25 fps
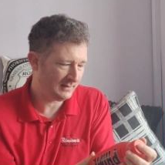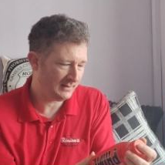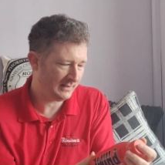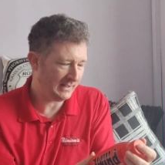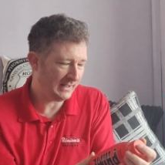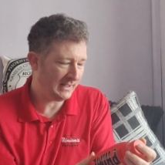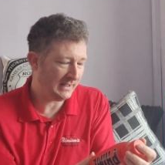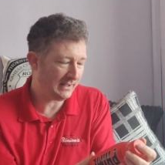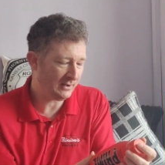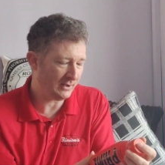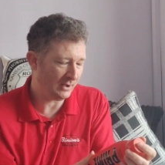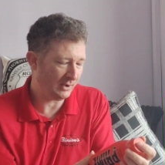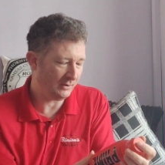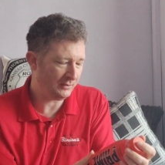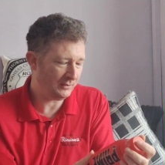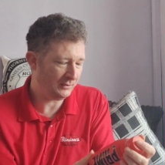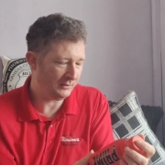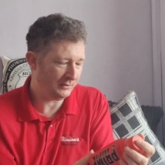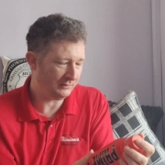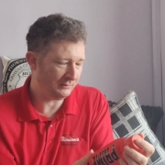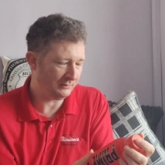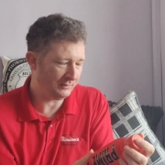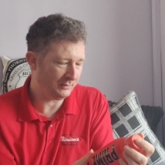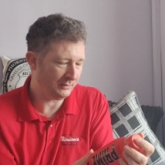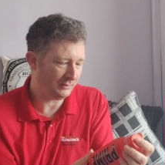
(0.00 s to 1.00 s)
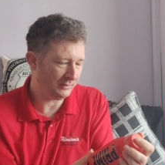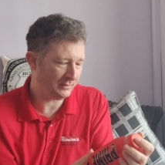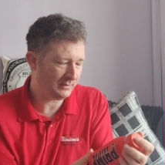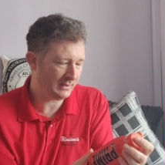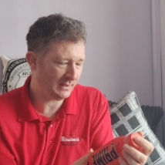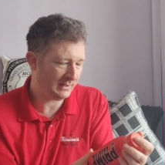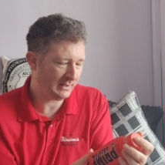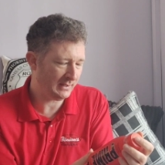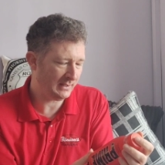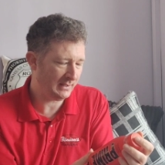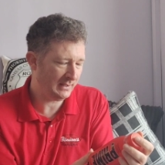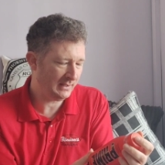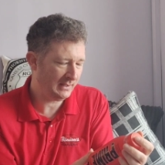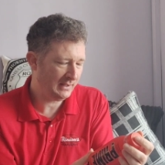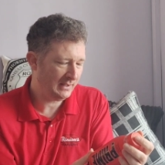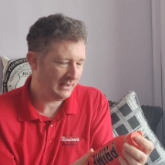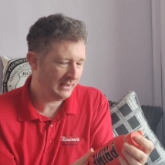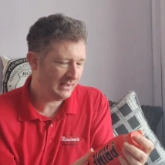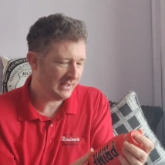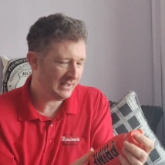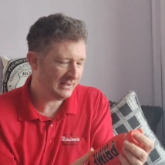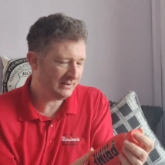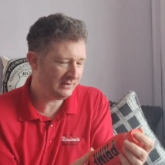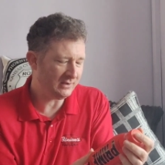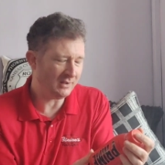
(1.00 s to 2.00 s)
yeah, coconut water.
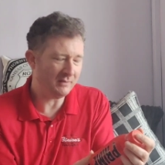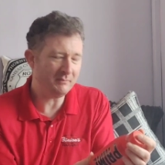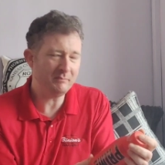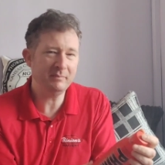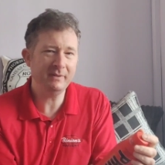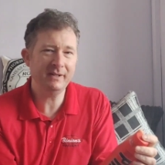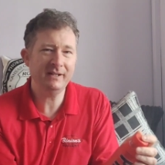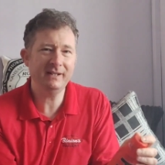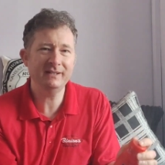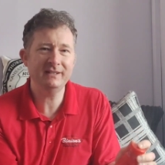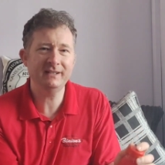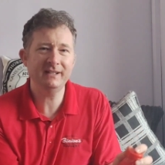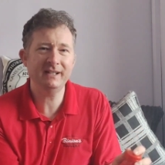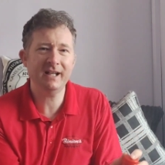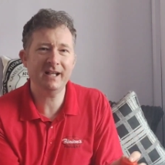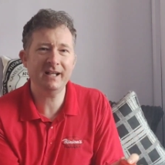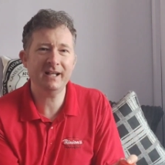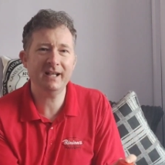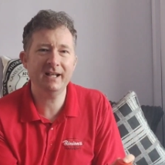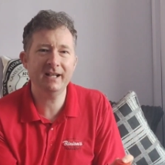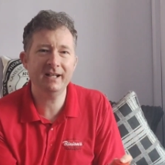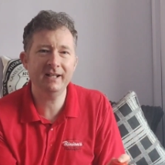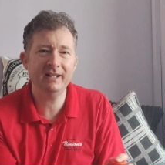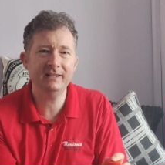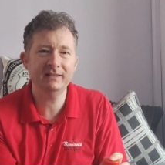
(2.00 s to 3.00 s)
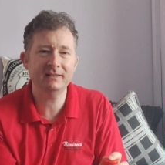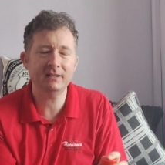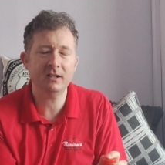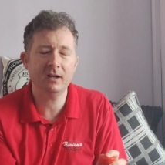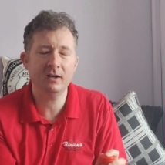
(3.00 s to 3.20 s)
It's got B C A As.